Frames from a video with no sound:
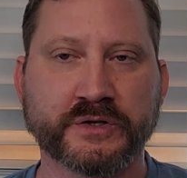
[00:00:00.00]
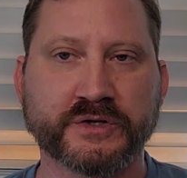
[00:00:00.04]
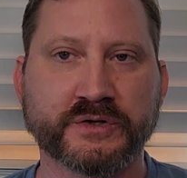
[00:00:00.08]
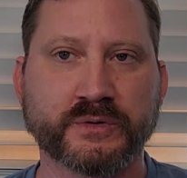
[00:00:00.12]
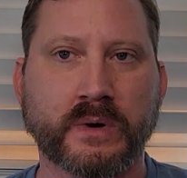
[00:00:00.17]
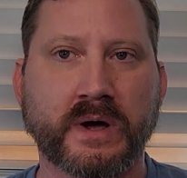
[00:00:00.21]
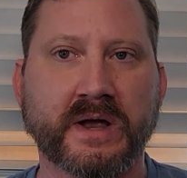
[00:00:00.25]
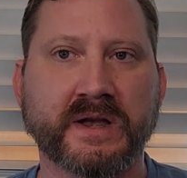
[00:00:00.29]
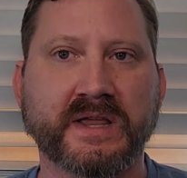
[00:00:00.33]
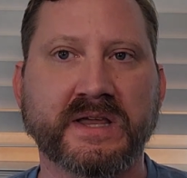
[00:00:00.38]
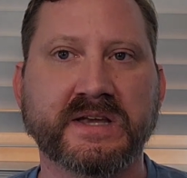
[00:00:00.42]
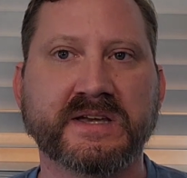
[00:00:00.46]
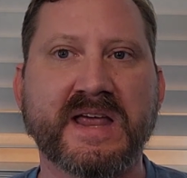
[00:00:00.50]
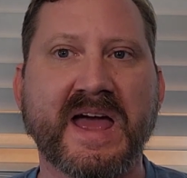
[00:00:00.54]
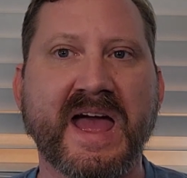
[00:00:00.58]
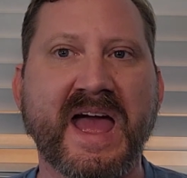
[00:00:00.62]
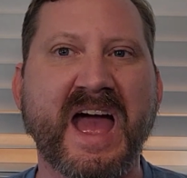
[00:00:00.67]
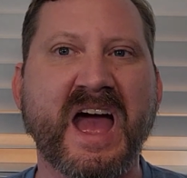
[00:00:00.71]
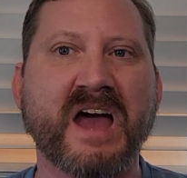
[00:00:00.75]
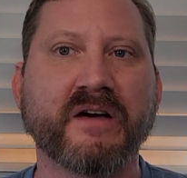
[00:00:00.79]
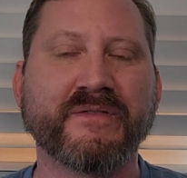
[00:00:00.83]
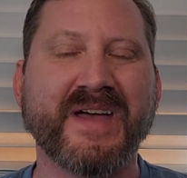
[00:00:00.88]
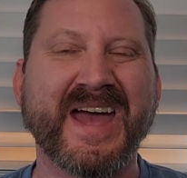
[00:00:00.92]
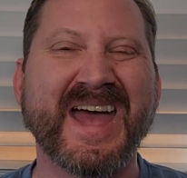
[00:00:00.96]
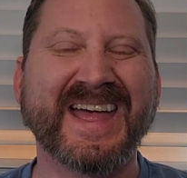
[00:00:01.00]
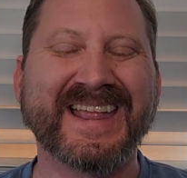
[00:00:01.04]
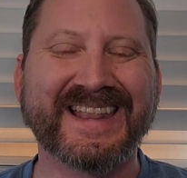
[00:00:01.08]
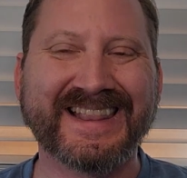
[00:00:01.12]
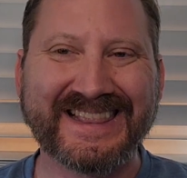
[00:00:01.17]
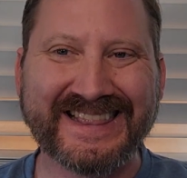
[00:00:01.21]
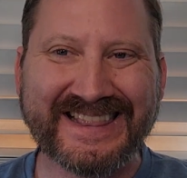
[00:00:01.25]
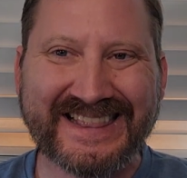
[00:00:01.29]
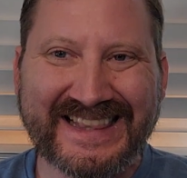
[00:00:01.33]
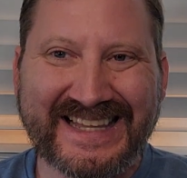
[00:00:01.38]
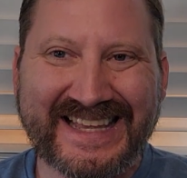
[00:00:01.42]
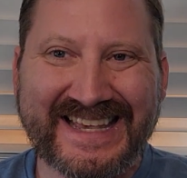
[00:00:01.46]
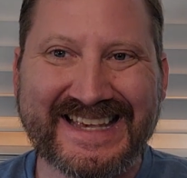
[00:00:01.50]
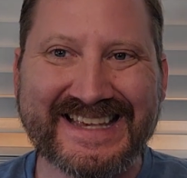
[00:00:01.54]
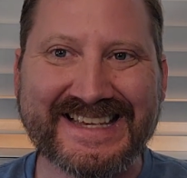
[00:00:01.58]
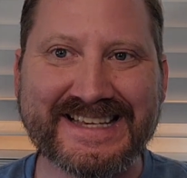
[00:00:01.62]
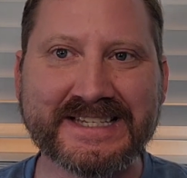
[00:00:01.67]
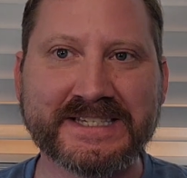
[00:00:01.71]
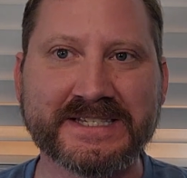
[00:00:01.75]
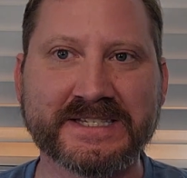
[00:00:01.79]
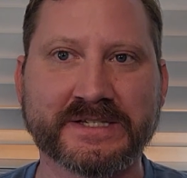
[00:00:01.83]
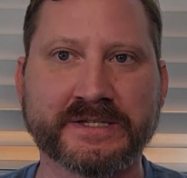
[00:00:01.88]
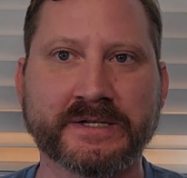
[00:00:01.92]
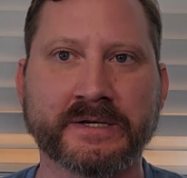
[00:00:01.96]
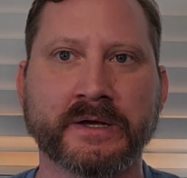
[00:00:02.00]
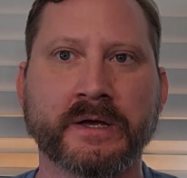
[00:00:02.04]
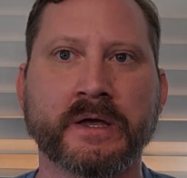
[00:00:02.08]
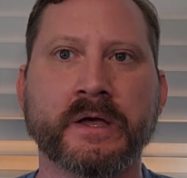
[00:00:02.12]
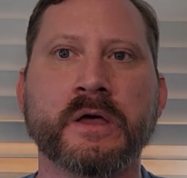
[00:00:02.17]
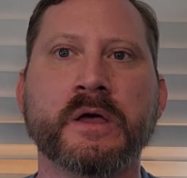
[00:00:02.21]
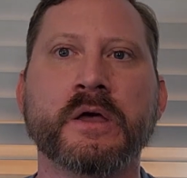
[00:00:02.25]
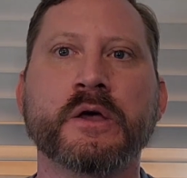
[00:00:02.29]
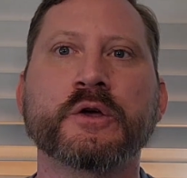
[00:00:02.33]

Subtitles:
So I need to have at least